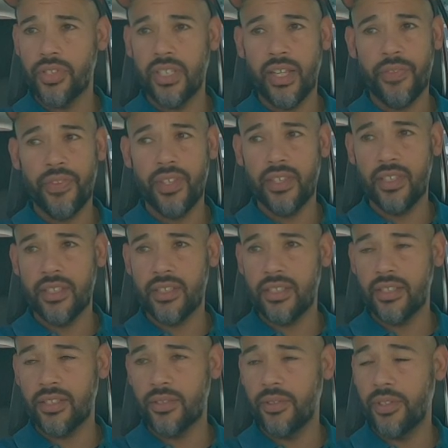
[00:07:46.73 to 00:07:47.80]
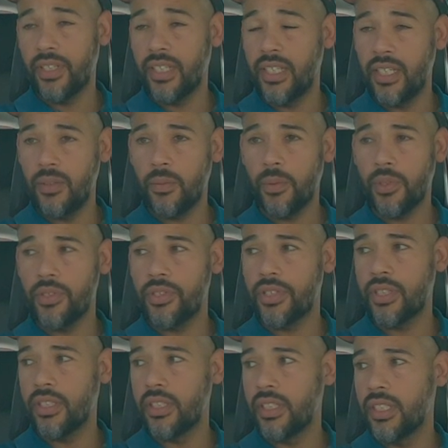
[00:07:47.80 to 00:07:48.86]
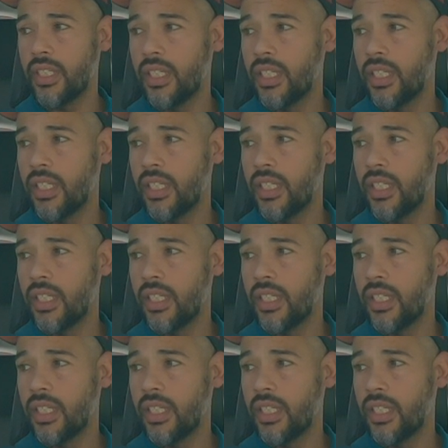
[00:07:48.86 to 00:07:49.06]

and I think this is going to get worse. And